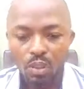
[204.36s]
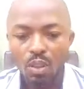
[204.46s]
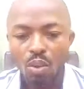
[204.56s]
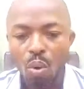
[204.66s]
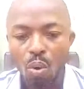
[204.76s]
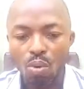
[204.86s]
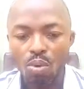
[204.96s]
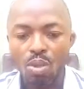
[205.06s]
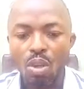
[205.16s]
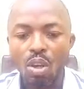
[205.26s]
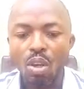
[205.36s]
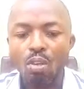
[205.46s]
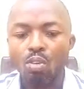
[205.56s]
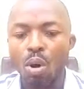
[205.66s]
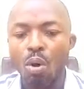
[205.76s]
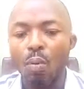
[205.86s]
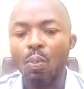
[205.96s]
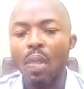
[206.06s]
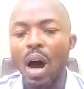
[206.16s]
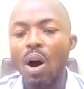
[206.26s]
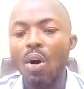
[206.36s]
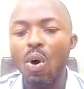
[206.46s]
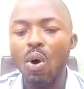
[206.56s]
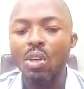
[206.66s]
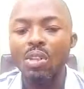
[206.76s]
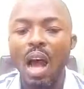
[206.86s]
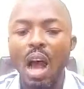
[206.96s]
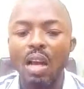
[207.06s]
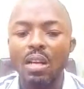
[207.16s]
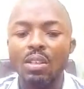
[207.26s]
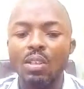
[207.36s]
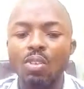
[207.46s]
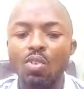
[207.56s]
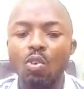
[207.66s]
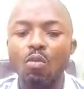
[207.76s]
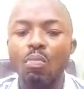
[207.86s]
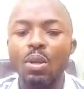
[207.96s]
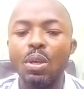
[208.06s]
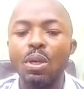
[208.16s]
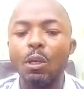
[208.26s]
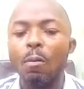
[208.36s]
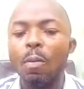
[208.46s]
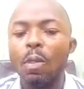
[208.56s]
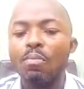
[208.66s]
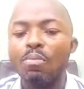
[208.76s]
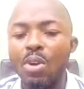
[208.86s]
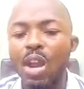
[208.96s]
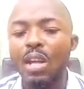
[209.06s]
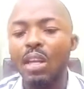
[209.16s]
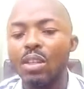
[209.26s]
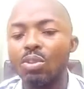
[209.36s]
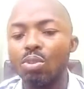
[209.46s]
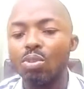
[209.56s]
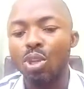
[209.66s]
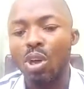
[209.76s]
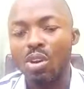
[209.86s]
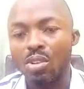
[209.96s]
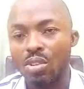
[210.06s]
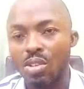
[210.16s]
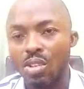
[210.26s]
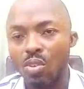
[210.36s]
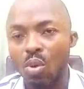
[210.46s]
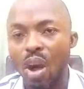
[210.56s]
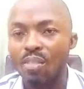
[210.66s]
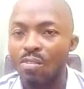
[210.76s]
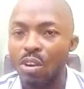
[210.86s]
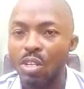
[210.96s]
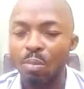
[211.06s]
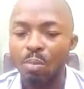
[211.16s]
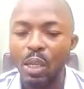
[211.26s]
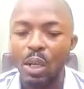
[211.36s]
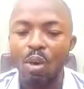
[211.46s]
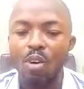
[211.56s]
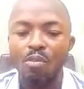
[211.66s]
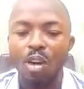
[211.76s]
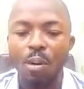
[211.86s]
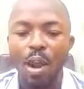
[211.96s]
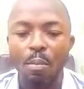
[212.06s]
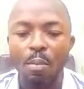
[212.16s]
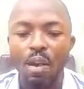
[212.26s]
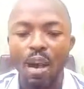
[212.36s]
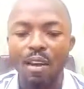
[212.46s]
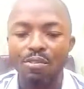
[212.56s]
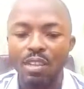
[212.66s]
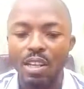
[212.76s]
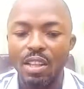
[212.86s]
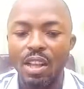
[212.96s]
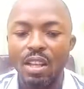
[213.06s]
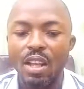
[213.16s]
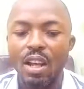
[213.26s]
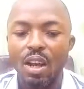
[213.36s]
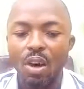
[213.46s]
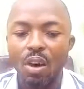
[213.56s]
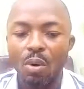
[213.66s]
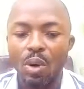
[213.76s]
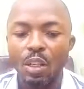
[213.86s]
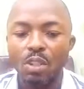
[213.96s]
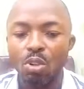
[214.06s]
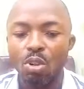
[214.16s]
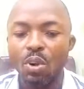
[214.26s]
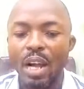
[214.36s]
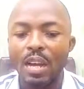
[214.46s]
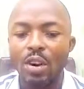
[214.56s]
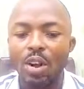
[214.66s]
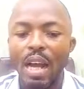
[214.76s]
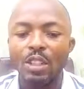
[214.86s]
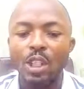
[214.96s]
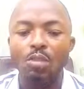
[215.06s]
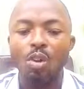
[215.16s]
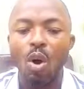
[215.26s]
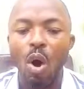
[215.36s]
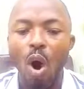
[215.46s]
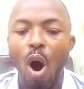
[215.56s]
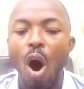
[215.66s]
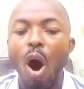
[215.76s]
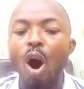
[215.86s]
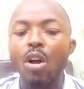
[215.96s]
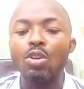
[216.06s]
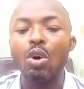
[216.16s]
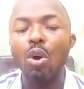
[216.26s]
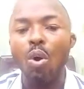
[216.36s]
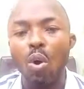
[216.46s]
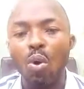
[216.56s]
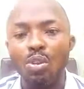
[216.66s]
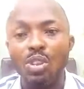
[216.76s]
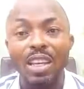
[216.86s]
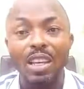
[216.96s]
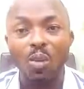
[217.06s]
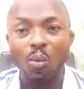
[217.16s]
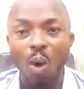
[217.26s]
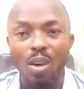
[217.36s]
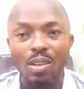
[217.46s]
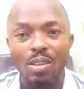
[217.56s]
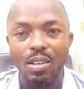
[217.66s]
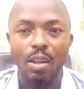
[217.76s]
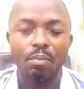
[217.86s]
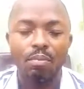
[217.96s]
goals. So our goals has to be break into chunks to avoid being overwhelmed. I've said that already. So you cannot achieve all your goals in one step.